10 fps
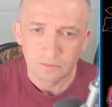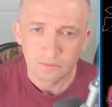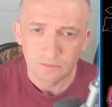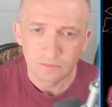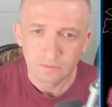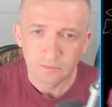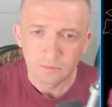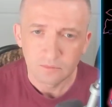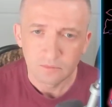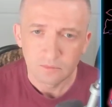
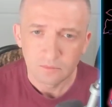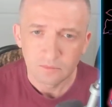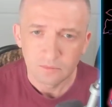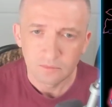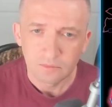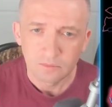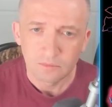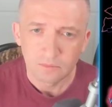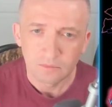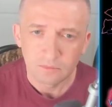
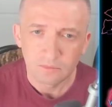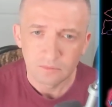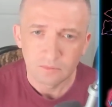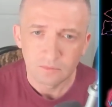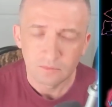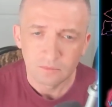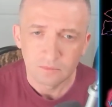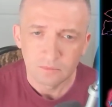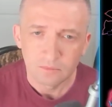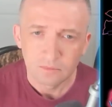
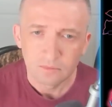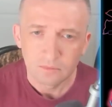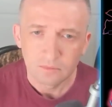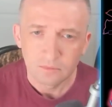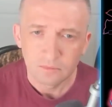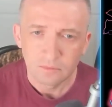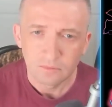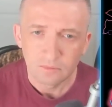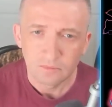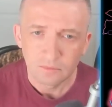
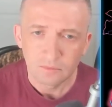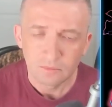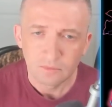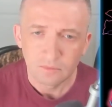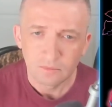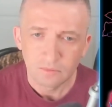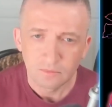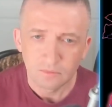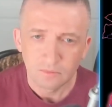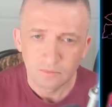
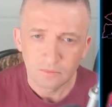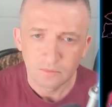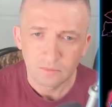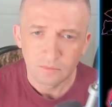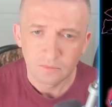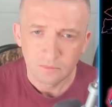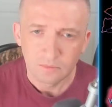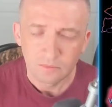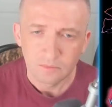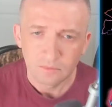
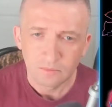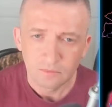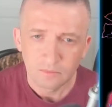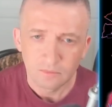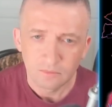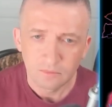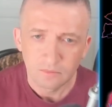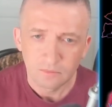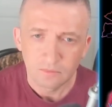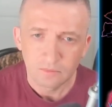
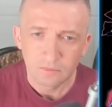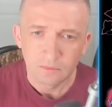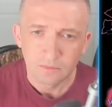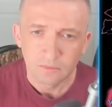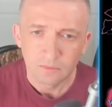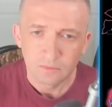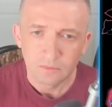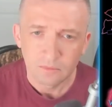[no speech]